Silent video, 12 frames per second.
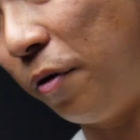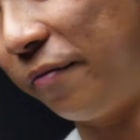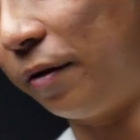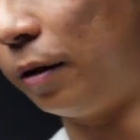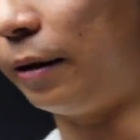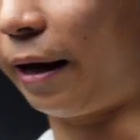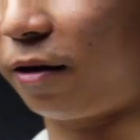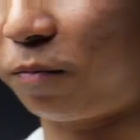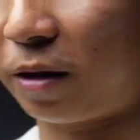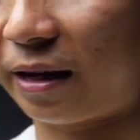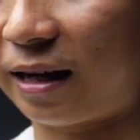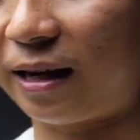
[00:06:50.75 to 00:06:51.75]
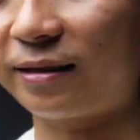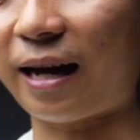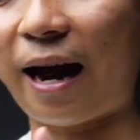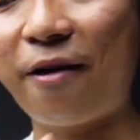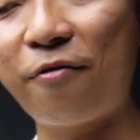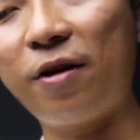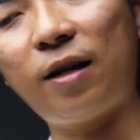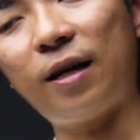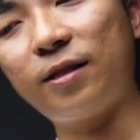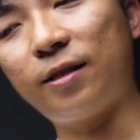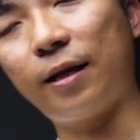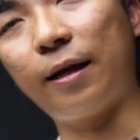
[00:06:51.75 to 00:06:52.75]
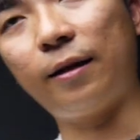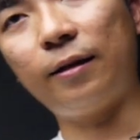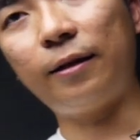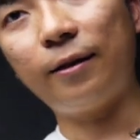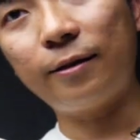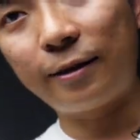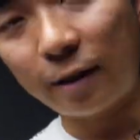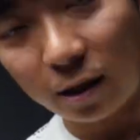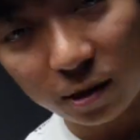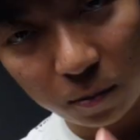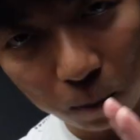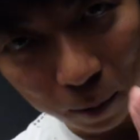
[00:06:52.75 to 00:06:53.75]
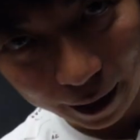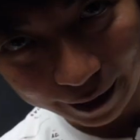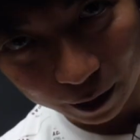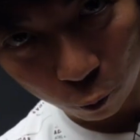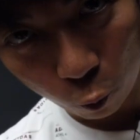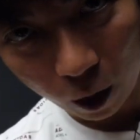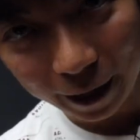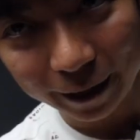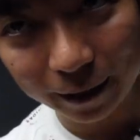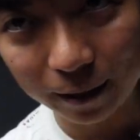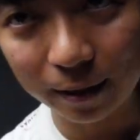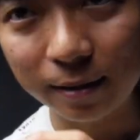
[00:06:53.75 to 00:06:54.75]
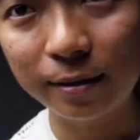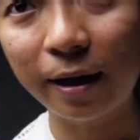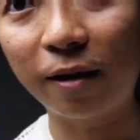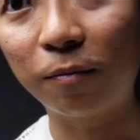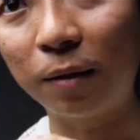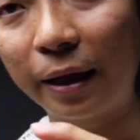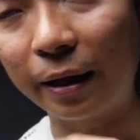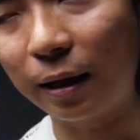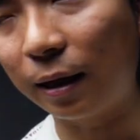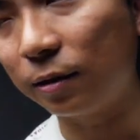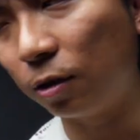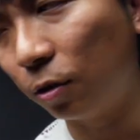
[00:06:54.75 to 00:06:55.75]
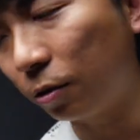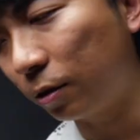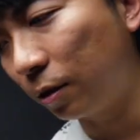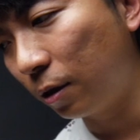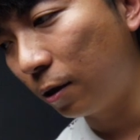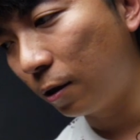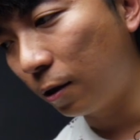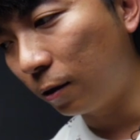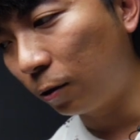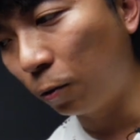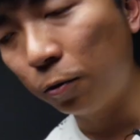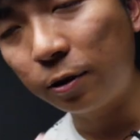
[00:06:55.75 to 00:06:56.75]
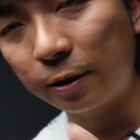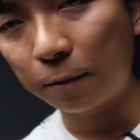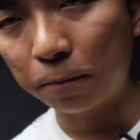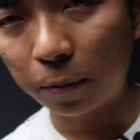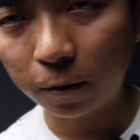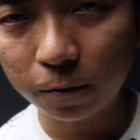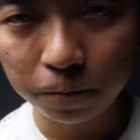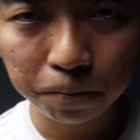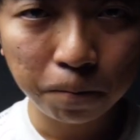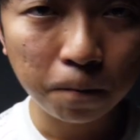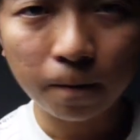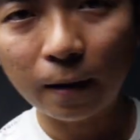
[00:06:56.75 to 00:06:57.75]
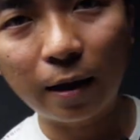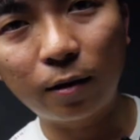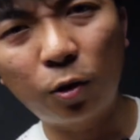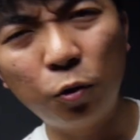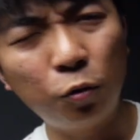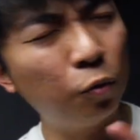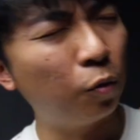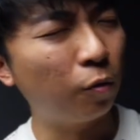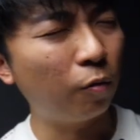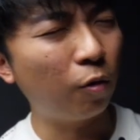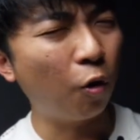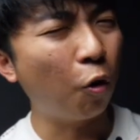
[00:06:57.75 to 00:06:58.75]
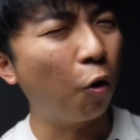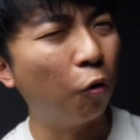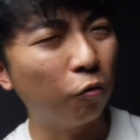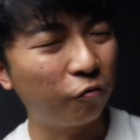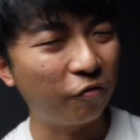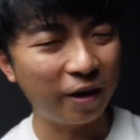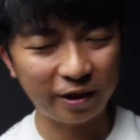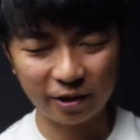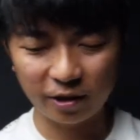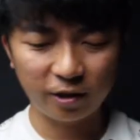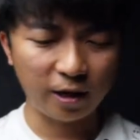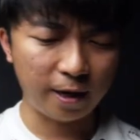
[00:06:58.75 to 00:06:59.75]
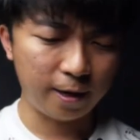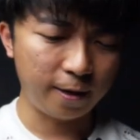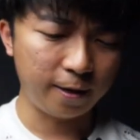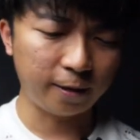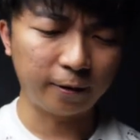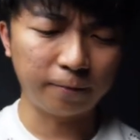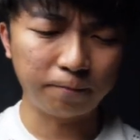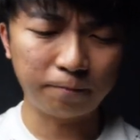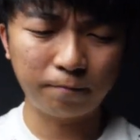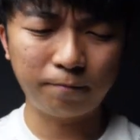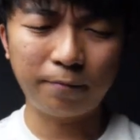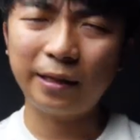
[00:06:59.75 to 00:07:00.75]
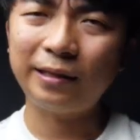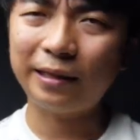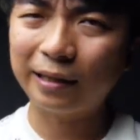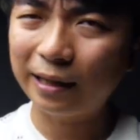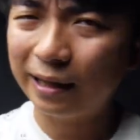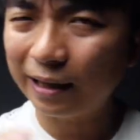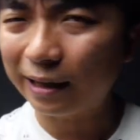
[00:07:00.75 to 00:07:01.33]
with the deck of playing cards, I realized that just black and white, this deck of playing cards looks too simple, too old-fashioned, and basically